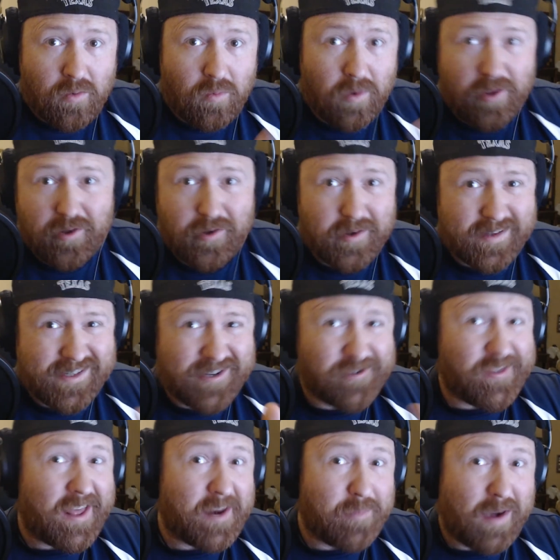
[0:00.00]
Whether you consider
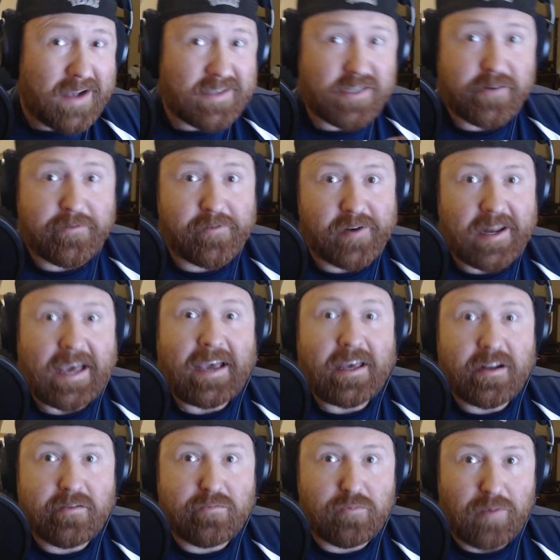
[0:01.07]
that a positive or
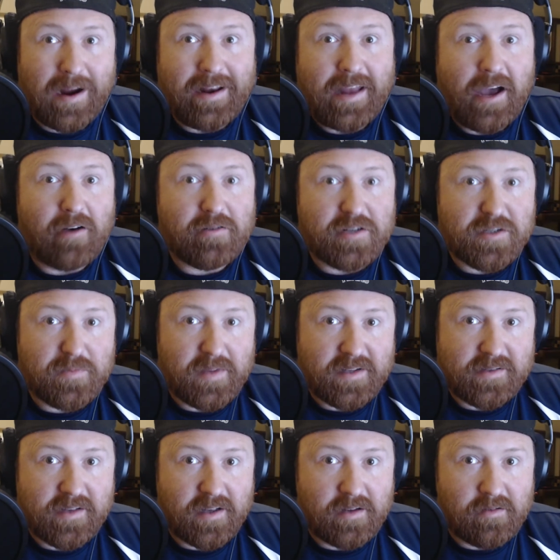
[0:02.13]
negative, right now it just means
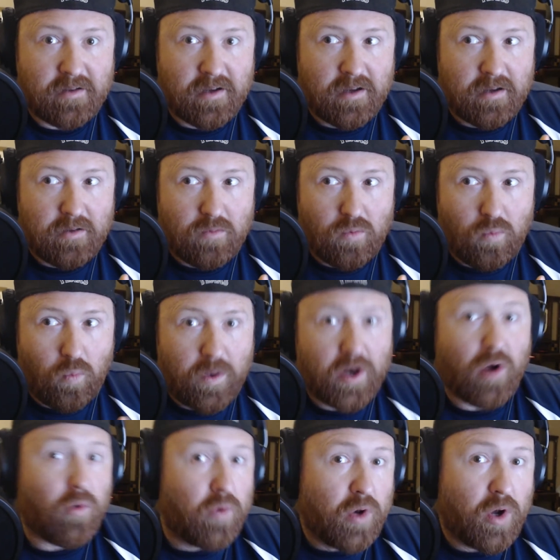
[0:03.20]
that we
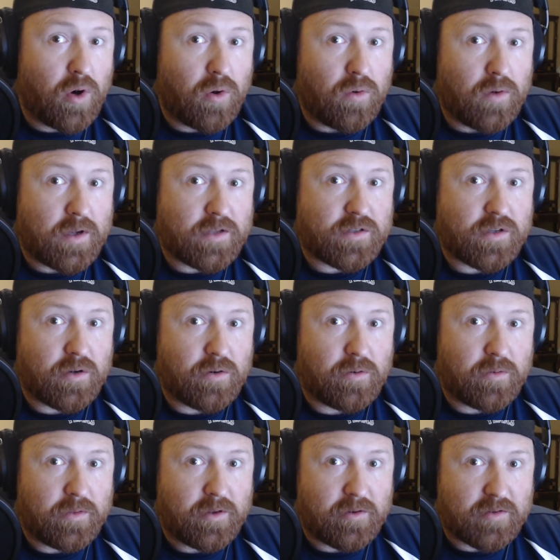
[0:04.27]
don't know, and so
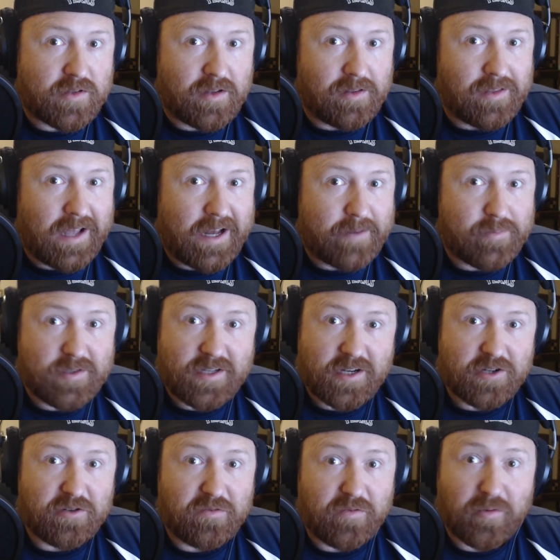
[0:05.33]
there's a lot of
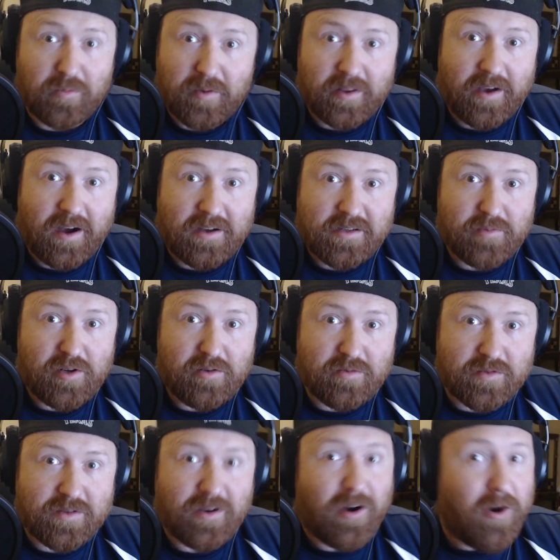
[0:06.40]
potential for really awesome
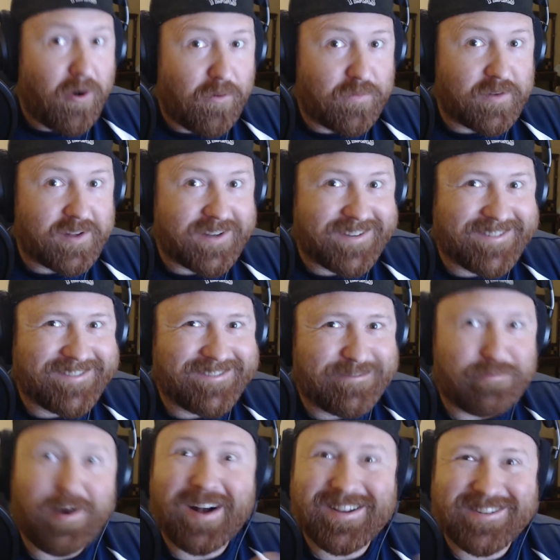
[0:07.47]
news, hopefully.
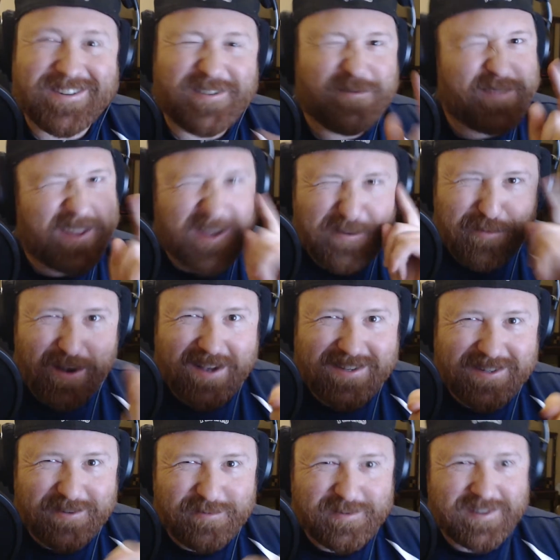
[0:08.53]
Positive, thinking
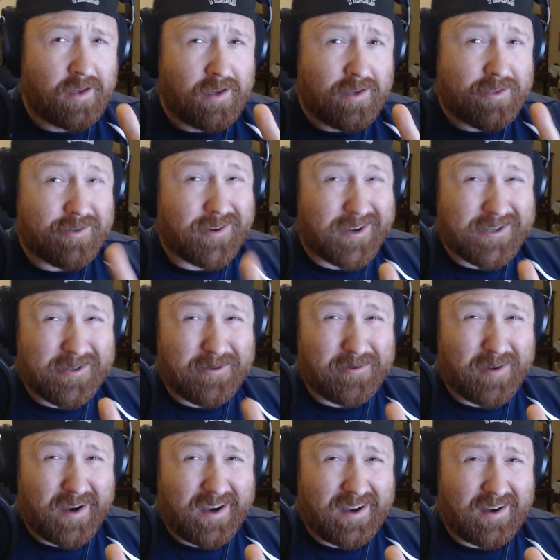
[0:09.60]
positive. So also,
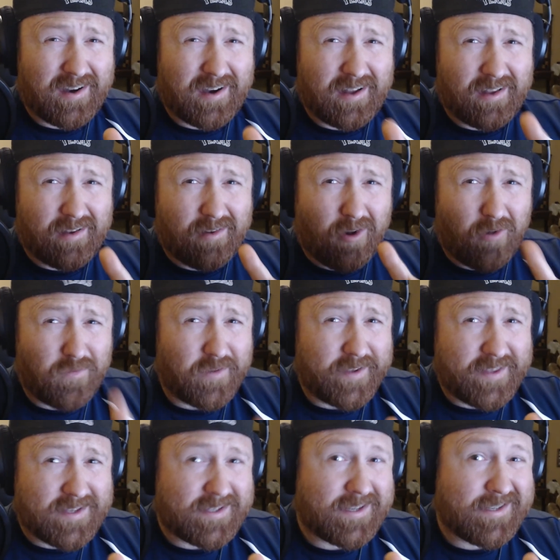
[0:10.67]
uh, hopefully
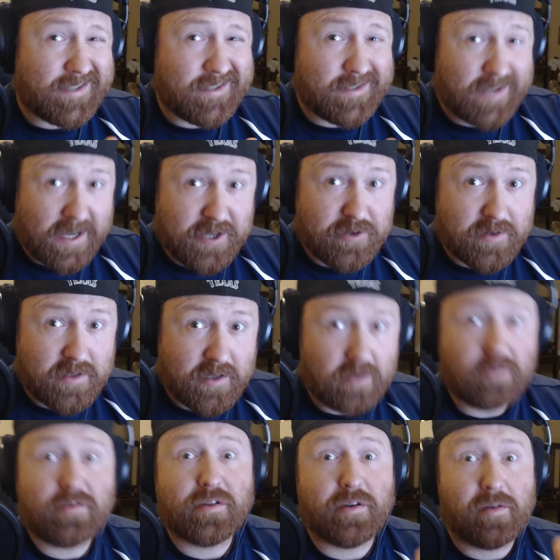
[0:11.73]
this isn't dangerous though,
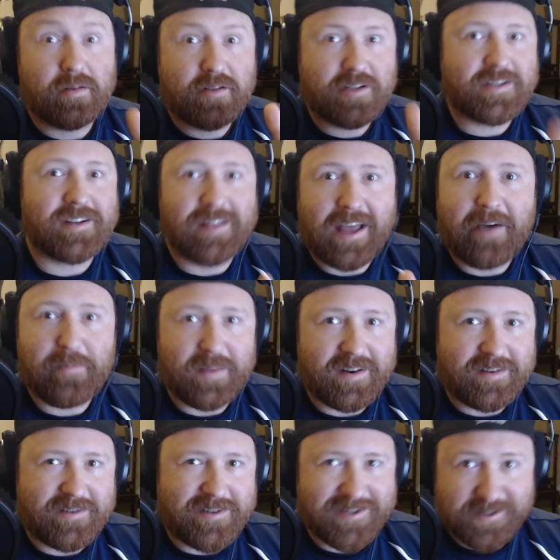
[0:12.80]
so just allow me
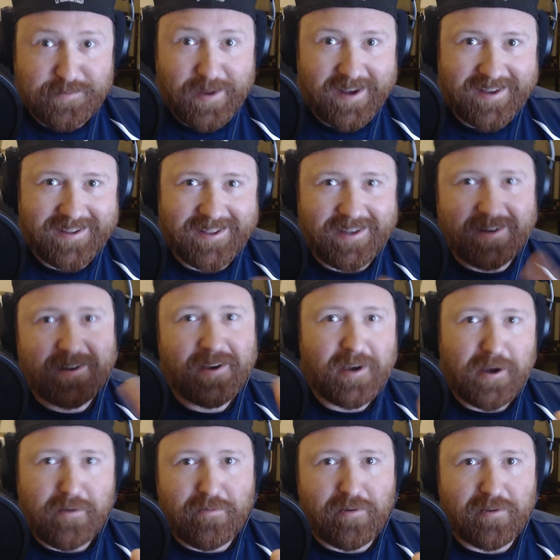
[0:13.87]
to speculate
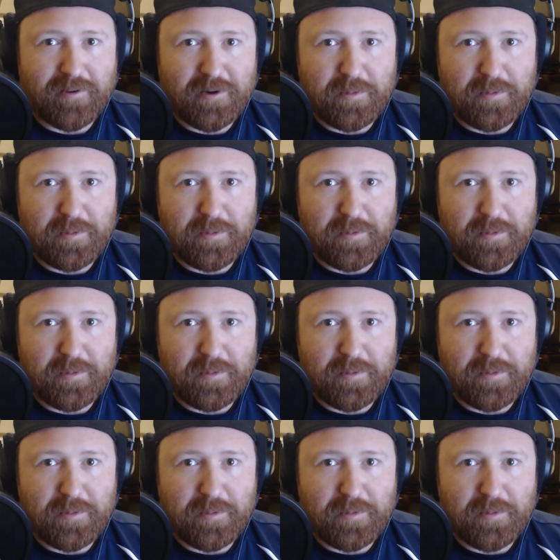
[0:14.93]
for a little